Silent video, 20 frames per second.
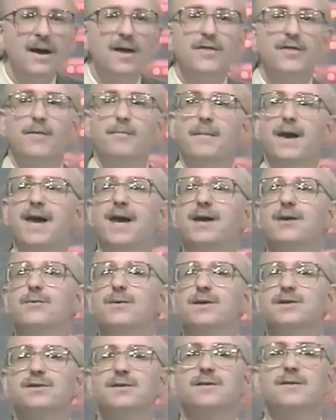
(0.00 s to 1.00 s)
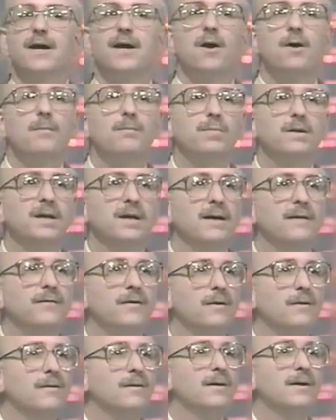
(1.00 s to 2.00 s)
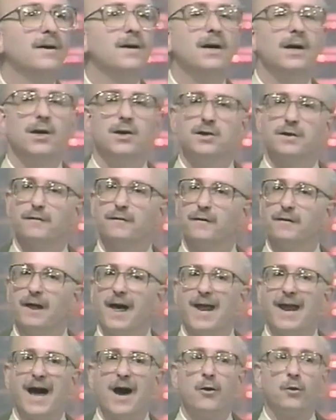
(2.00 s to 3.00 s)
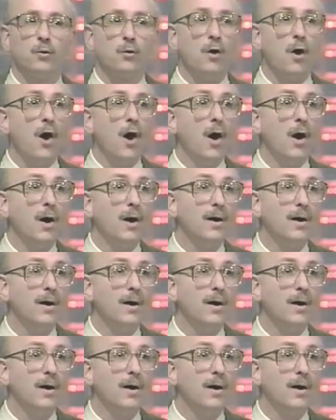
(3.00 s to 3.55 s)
the main reason they don't believe you is you're flat out wrong.